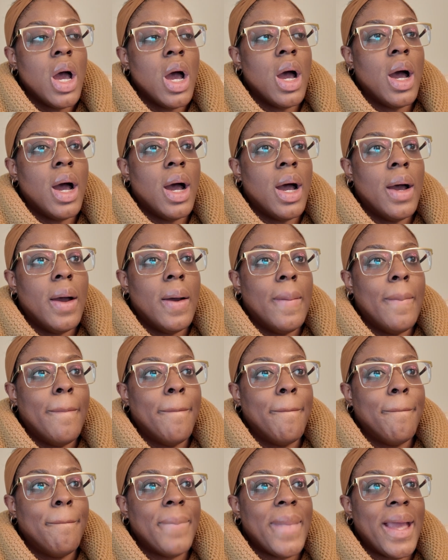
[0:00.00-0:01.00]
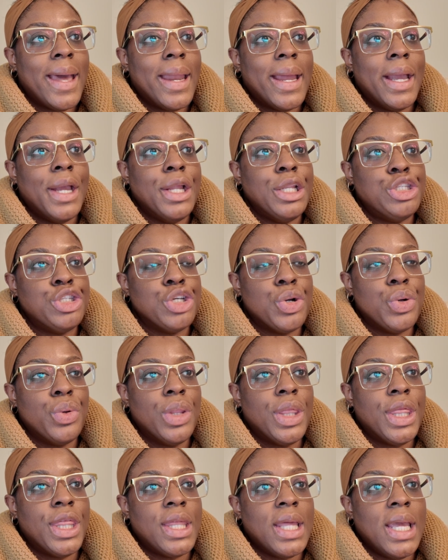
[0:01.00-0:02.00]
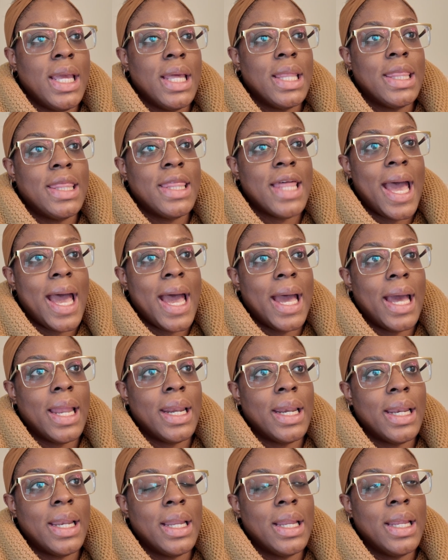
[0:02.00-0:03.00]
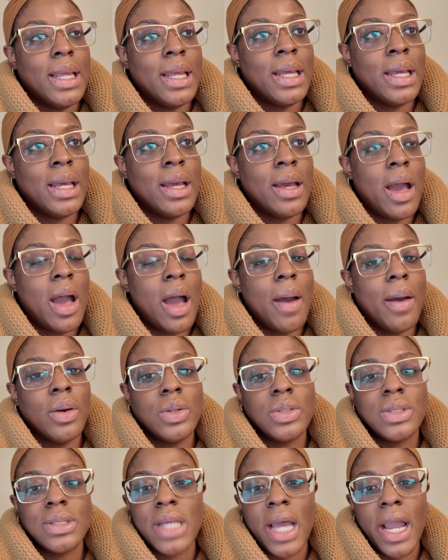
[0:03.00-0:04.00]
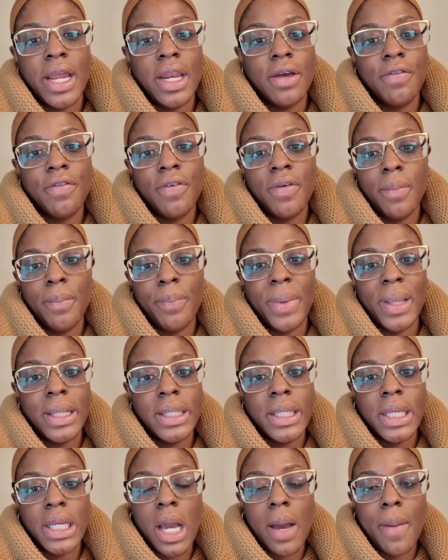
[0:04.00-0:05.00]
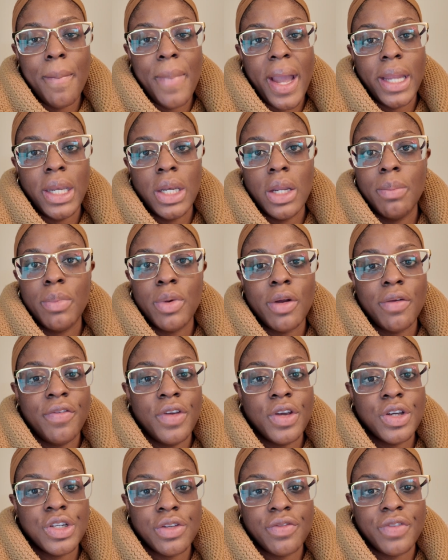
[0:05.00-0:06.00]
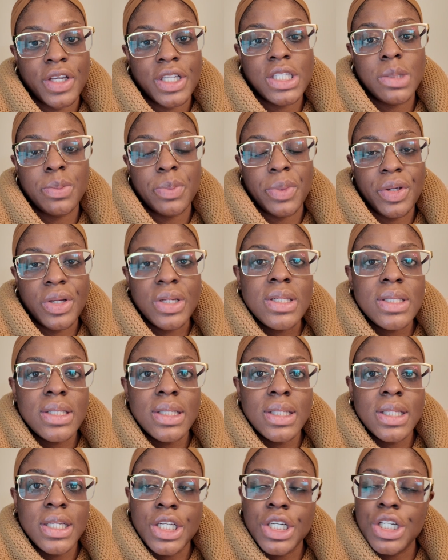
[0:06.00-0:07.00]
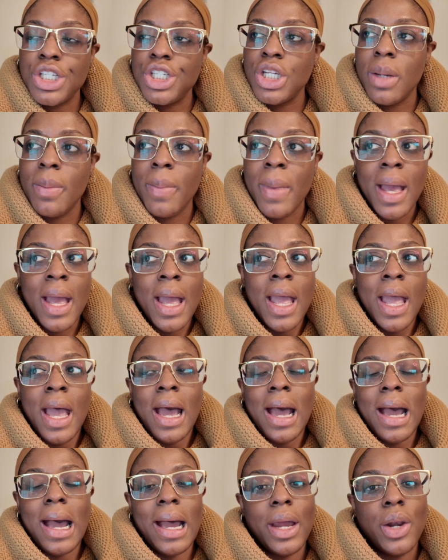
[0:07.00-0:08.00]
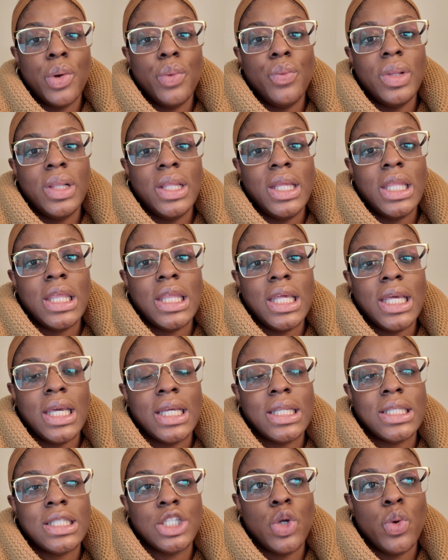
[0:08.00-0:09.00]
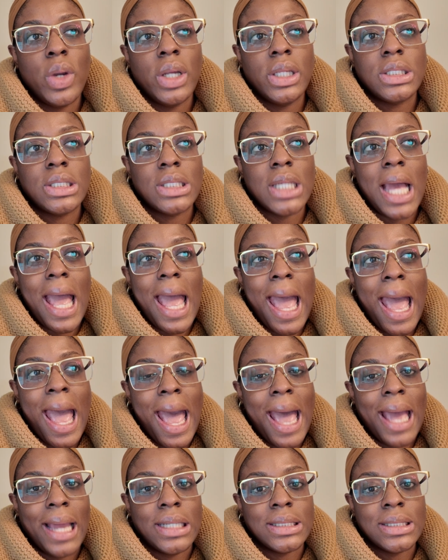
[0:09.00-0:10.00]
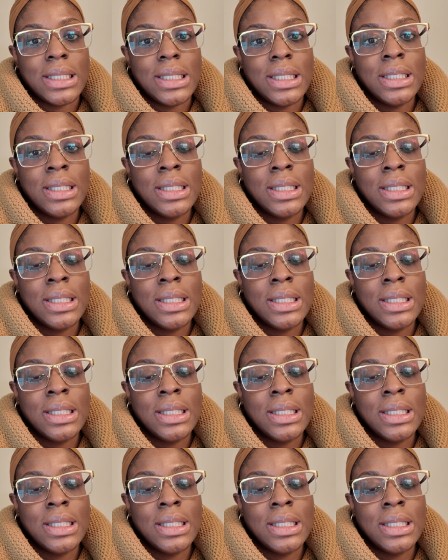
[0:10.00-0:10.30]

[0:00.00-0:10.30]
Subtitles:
And I don't think that outside of building up my number of years of experience in leadership, I don't really think it's going to add